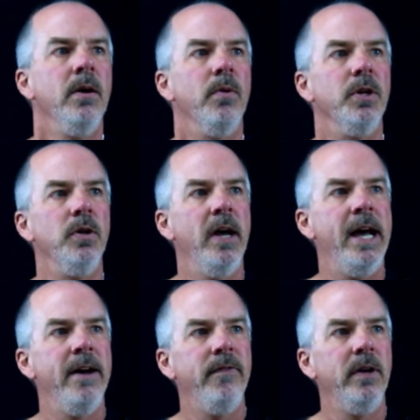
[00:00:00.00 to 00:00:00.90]
When you
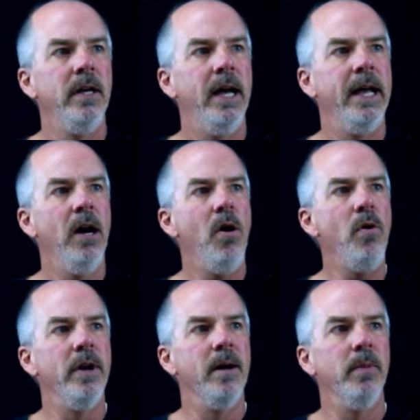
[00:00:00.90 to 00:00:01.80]
have a whole
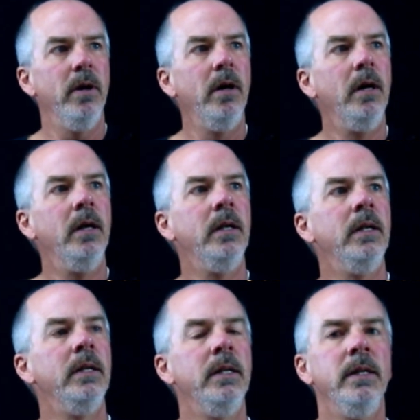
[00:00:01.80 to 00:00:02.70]
number,
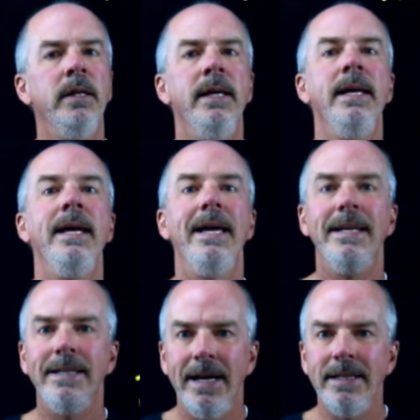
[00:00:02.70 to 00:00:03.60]

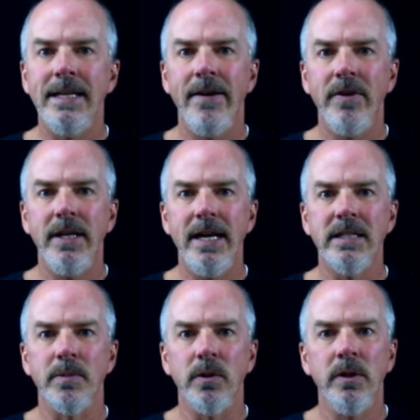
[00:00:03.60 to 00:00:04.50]
it does have a
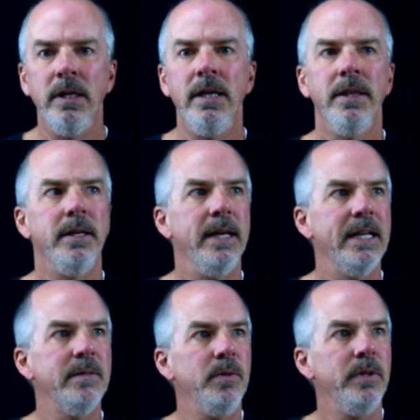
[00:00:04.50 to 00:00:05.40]
decimal. The
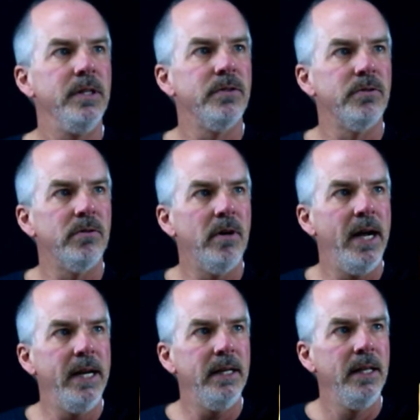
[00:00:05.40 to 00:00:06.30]
decimal is
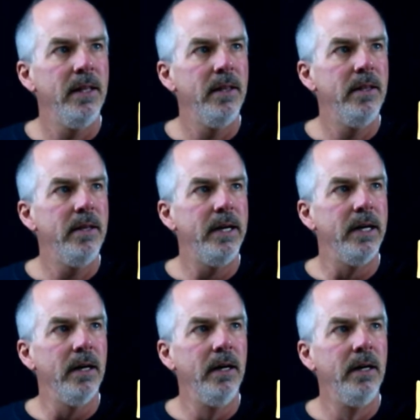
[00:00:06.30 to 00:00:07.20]
right
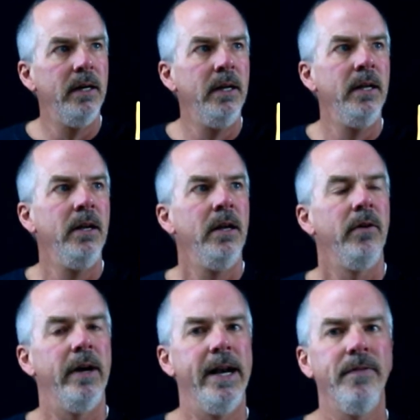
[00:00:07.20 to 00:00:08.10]
there,
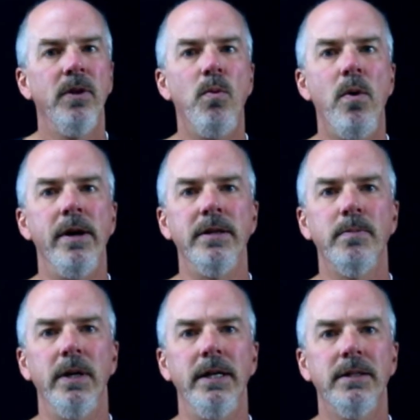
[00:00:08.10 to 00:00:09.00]
right after the ones
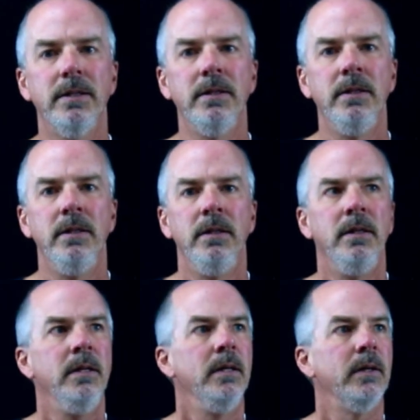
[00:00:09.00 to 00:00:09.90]
place.
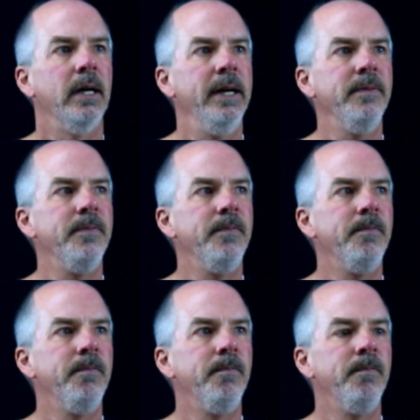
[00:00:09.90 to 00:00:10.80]
Okay?
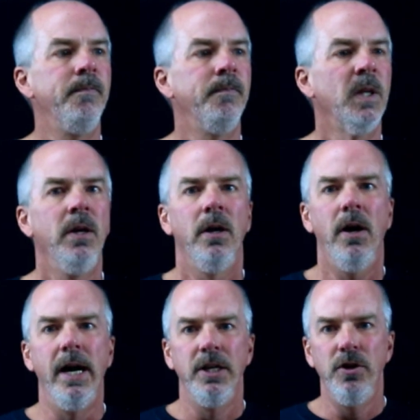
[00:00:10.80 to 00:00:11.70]
All
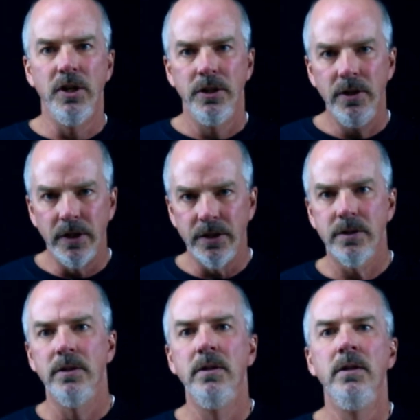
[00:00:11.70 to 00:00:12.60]
right, you can do
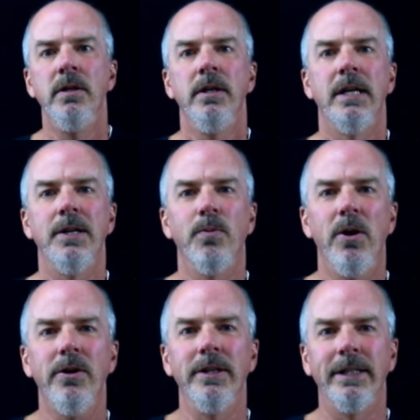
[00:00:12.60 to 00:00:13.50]
this. Get to
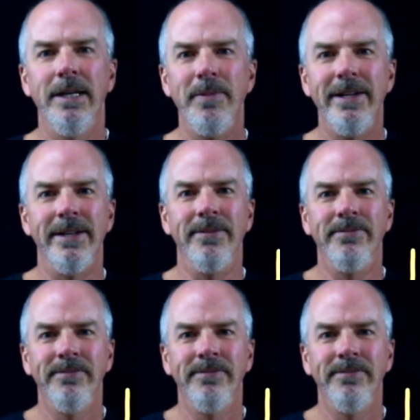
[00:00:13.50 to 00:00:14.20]
work and get them done.